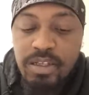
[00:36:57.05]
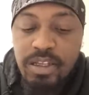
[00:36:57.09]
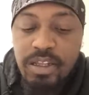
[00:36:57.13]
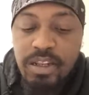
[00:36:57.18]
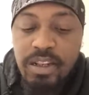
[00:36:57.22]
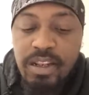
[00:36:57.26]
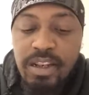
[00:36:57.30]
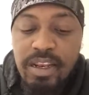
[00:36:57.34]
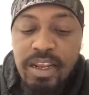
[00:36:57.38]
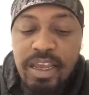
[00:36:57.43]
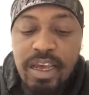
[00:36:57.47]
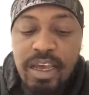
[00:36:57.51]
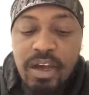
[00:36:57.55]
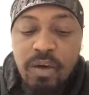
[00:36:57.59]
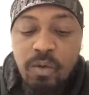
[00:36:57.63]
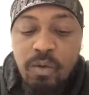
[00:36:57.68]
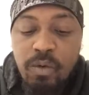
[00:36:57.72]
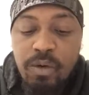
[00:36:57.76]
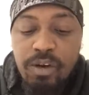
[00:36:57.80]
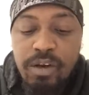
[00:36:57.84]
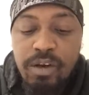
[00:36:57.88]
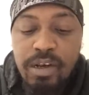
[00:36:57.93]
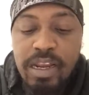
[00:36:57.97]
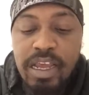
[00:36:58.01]
And now
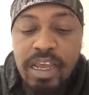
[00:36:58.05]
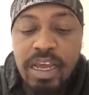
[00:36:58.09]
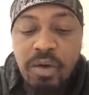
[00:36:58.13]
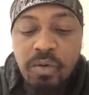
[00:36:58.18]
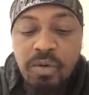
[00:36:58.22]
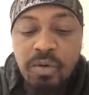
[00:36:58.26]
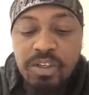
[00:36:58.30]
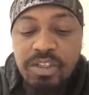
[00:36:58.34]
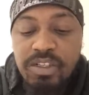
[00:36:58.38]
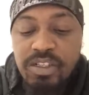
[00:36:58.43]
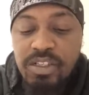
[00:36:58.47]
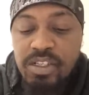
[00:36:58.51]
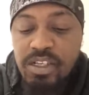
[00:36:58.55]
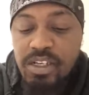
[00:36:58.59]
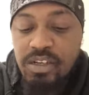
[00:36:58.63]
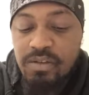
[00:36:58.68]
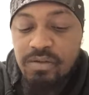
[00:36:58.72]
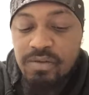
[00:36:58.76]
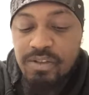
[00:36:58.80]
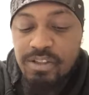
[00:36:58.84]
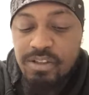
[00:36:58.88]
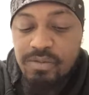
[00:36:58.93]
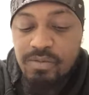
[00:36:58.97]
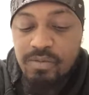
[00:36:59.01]
we're
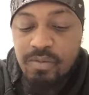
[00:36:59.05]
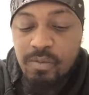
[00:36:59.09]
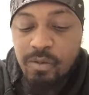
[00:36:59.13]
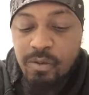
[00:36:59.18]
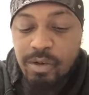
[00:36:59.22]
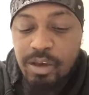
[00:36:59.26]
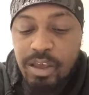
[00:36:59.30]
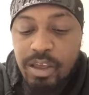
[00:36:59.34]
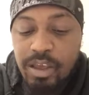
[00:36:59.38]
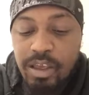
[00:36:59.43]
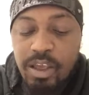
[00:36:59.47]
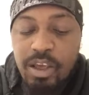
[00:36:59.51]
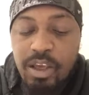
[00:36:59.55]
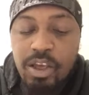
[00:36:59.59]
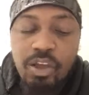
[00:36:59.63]
slaves, right?